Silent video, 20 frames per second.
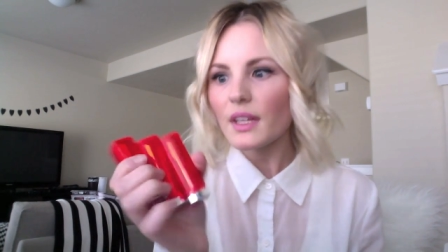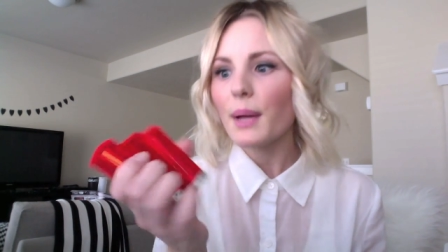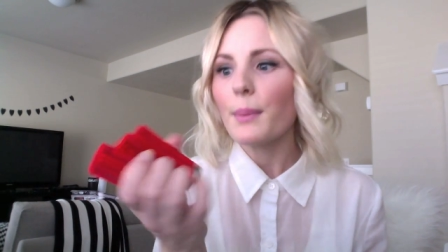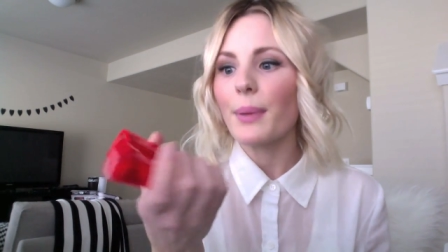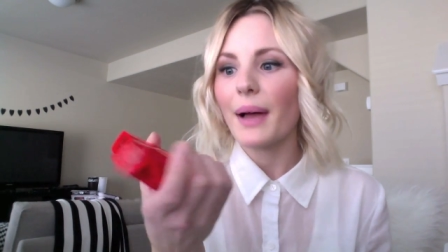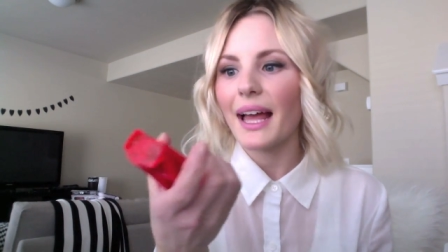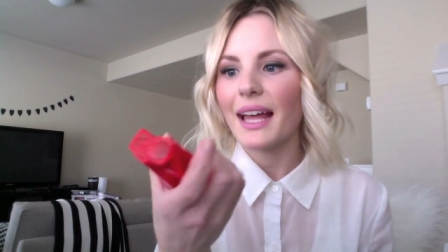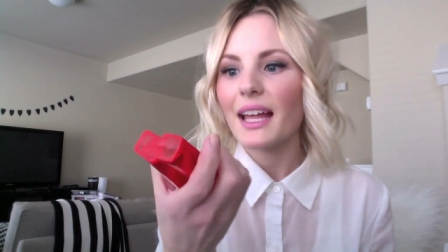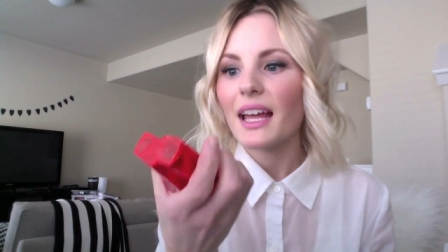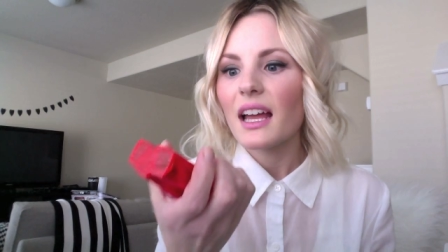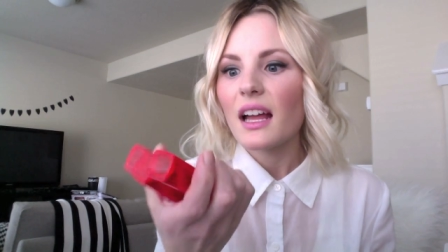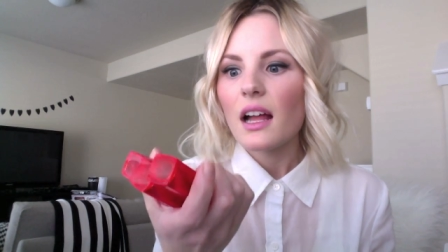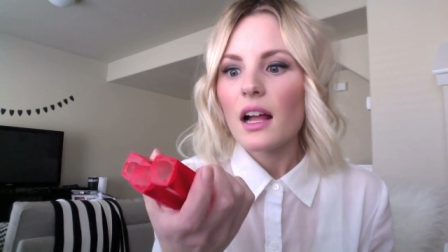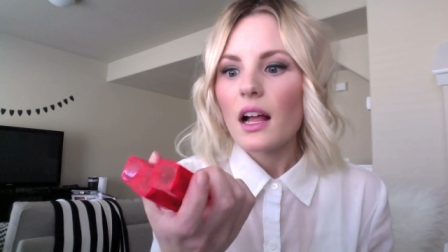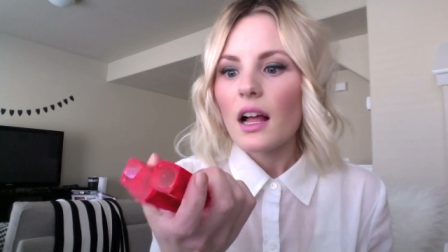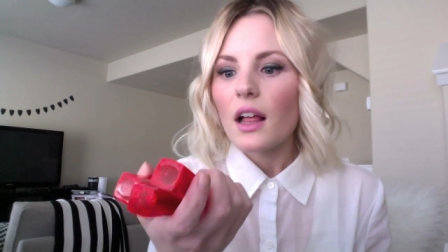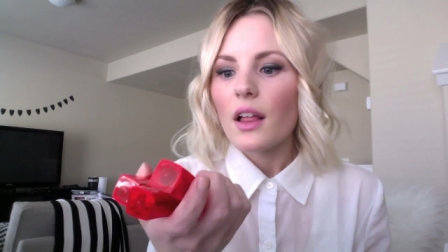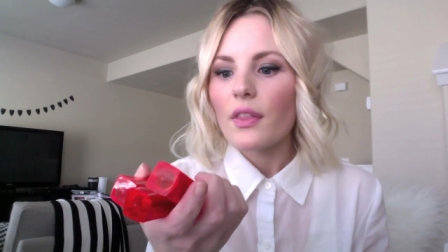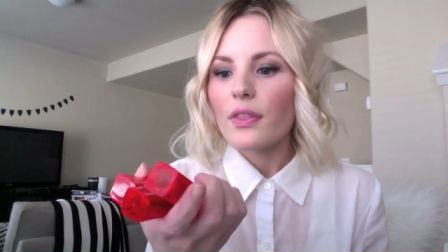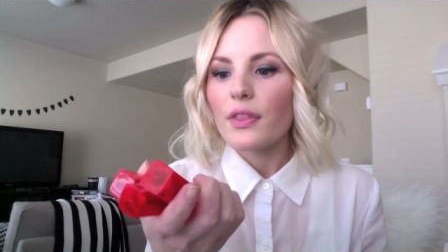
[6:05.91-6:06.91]
But
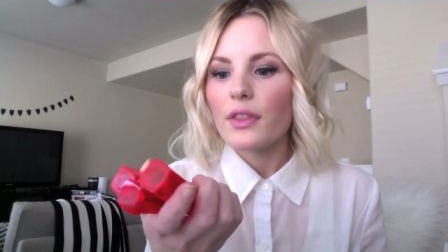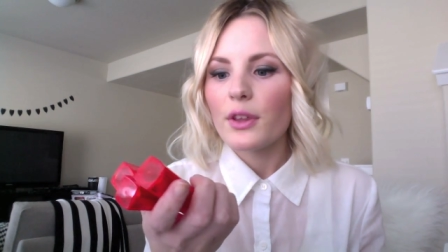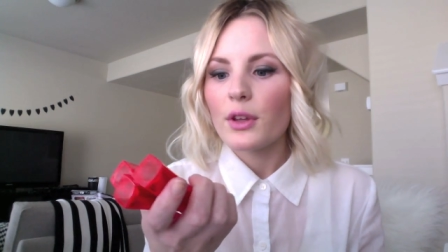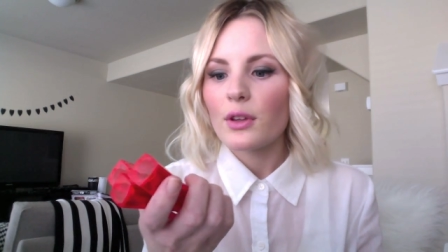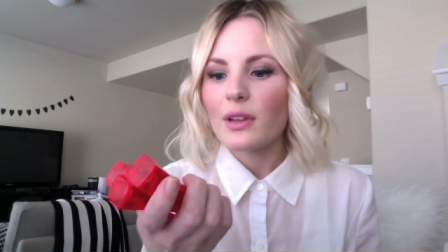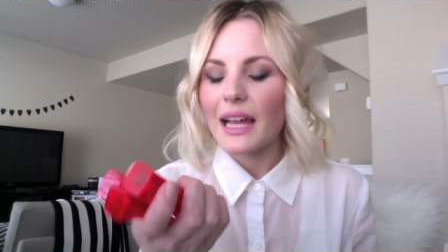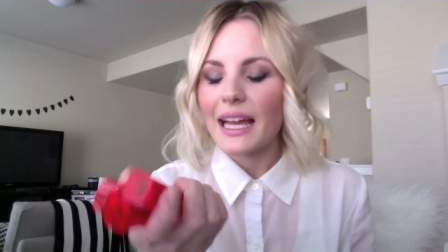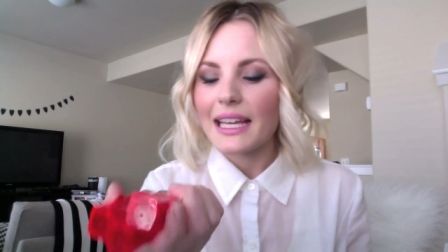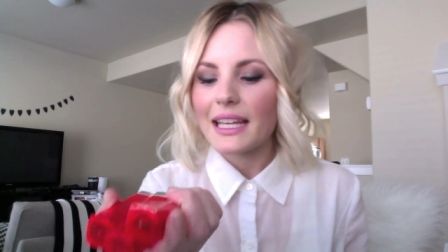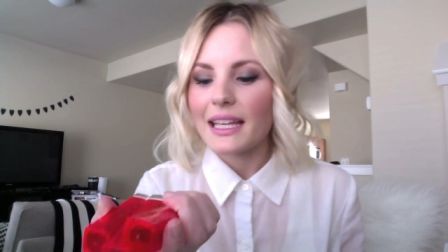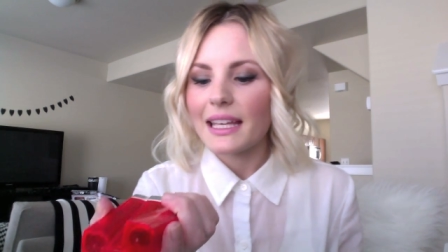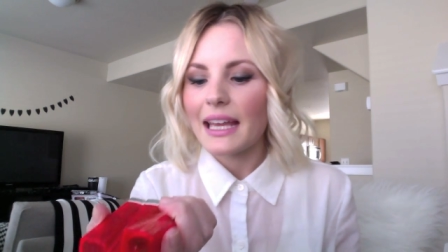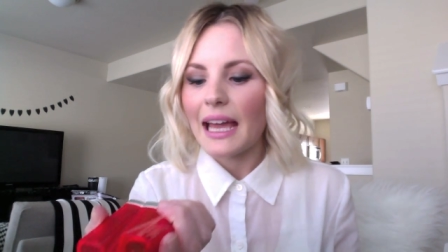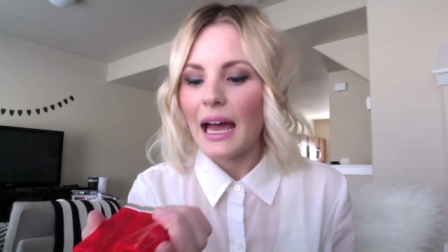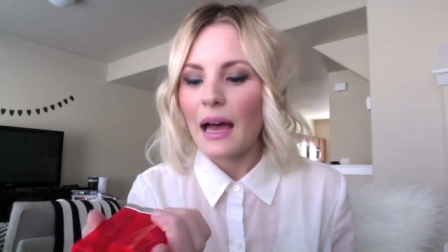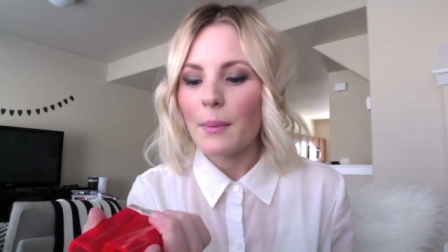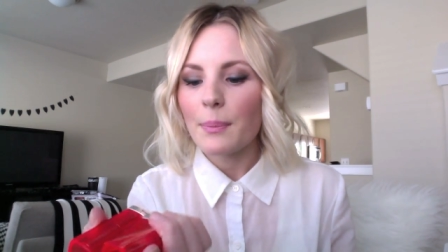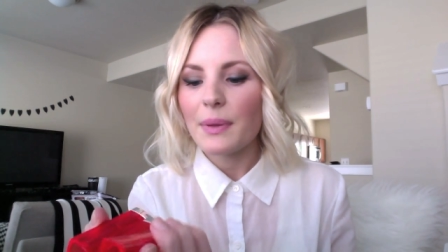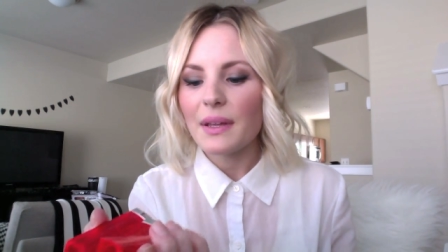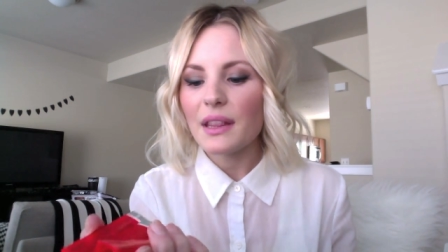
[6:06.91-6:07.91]
you like
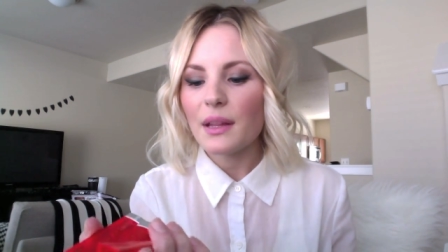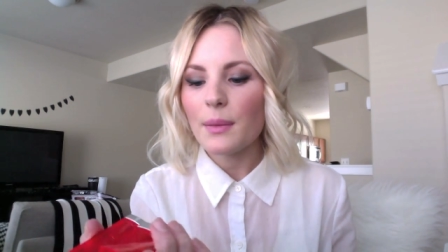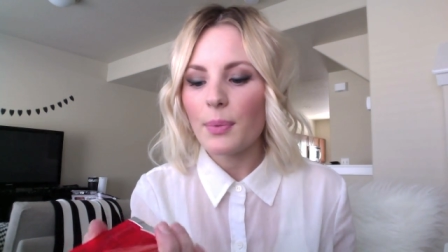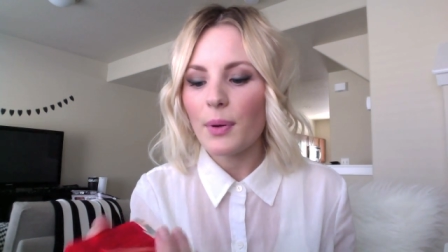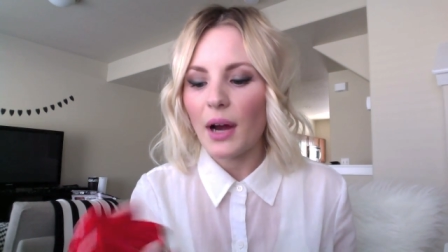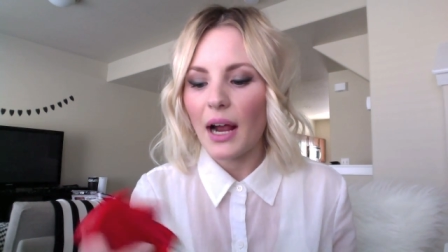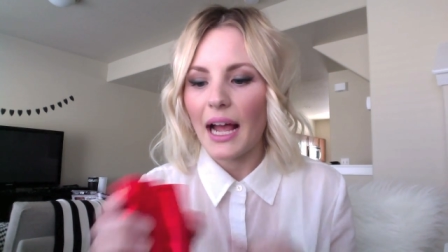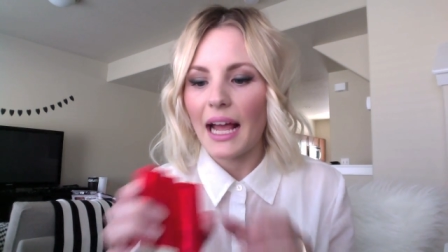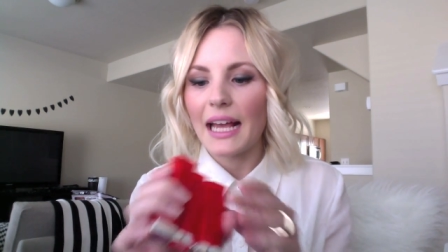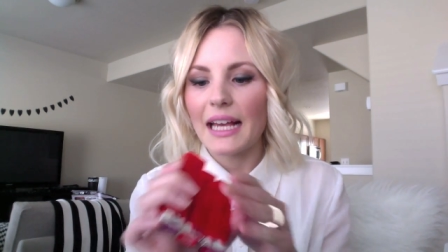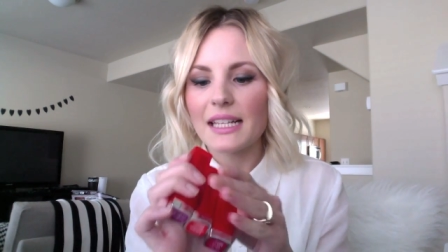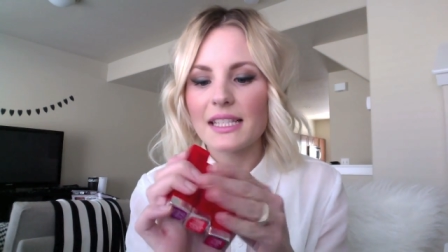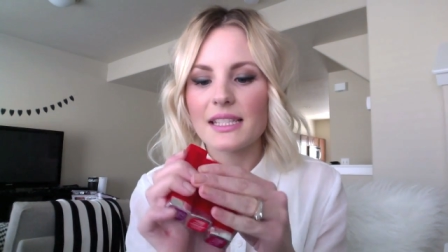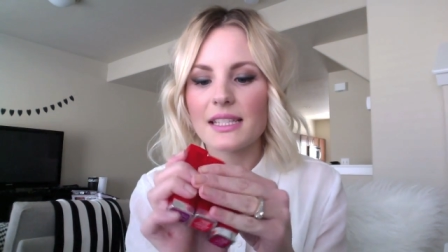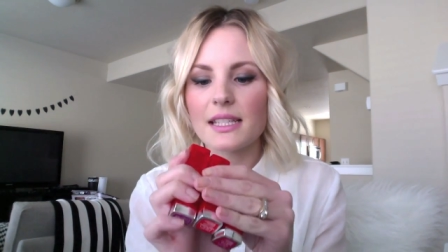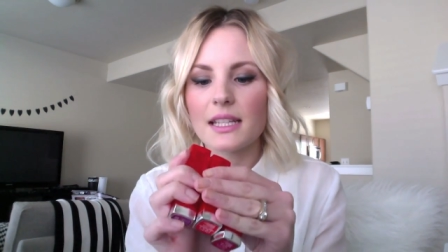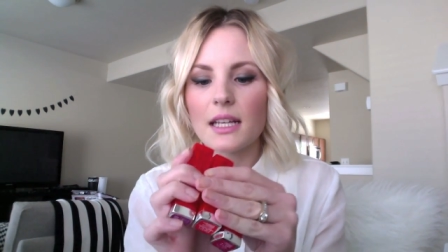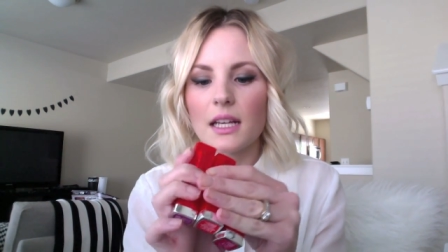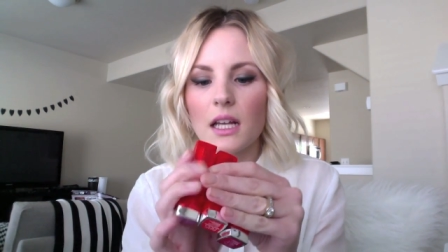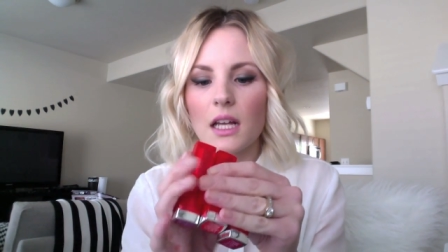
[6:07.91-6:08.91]
can't be the
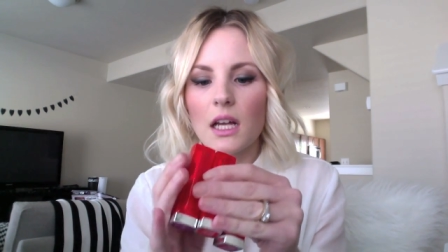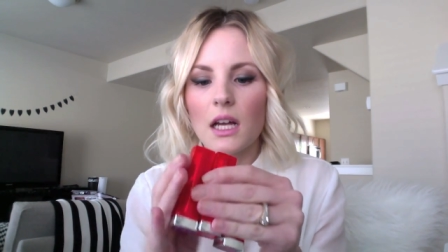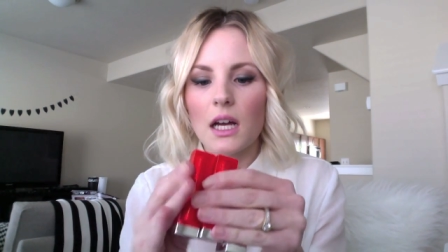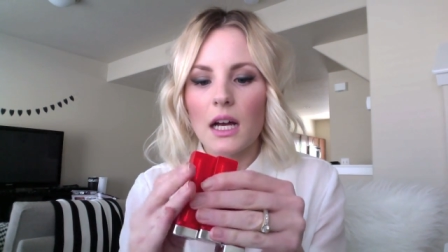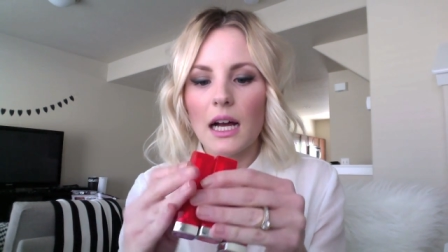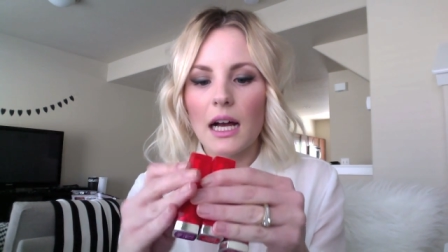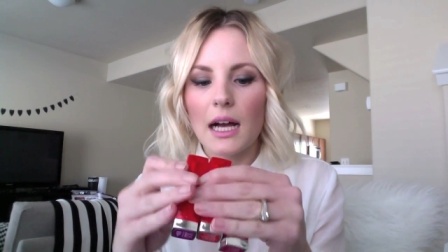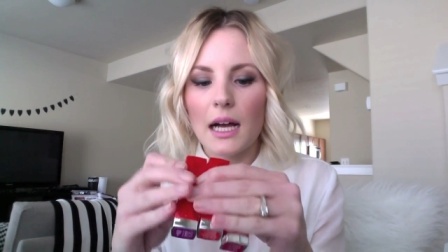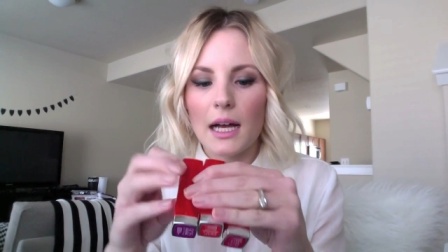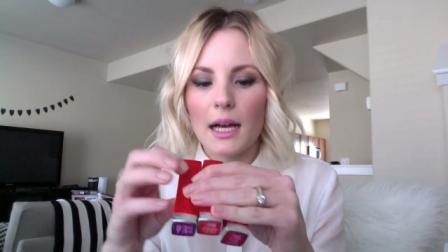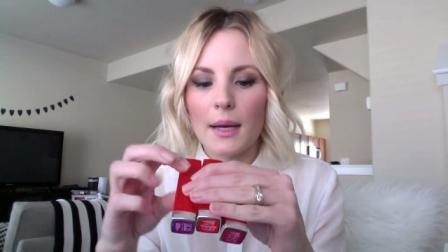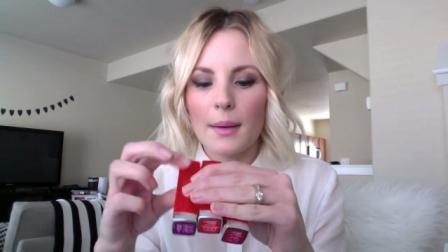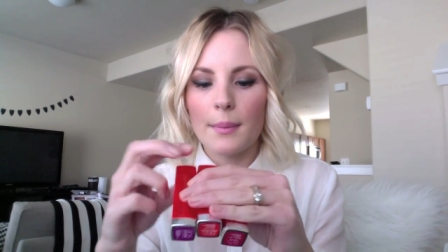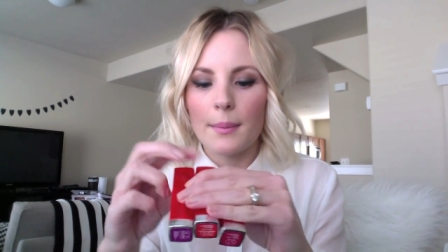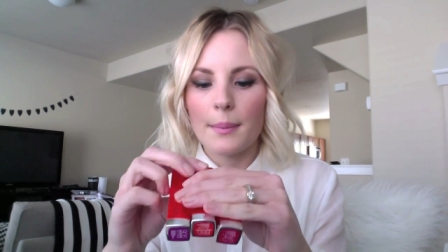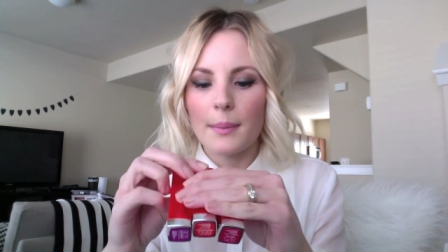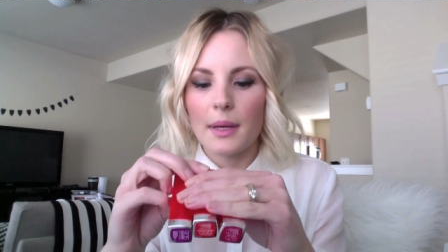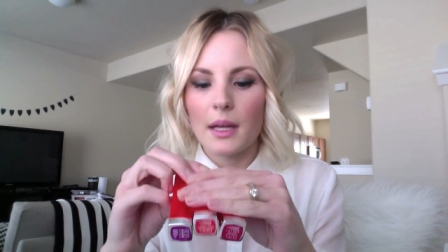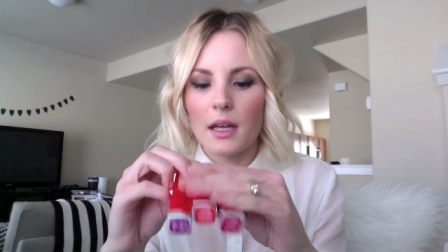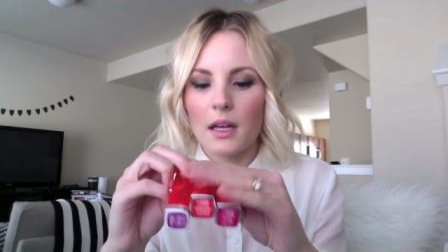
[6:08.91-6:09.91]
price.
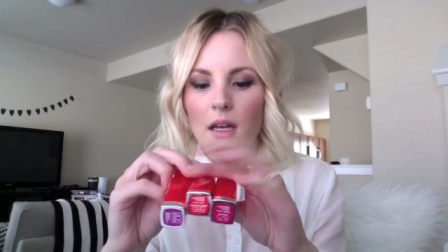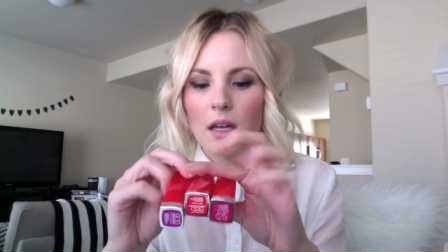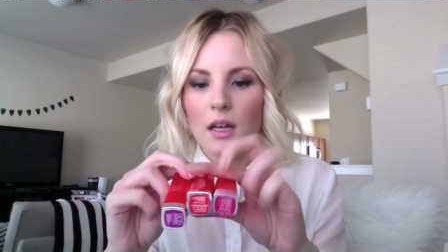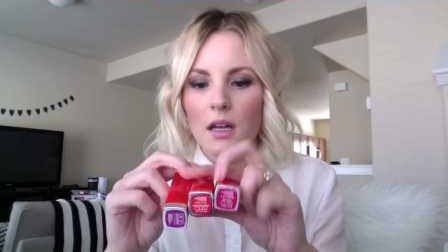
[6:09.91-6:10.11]
Um,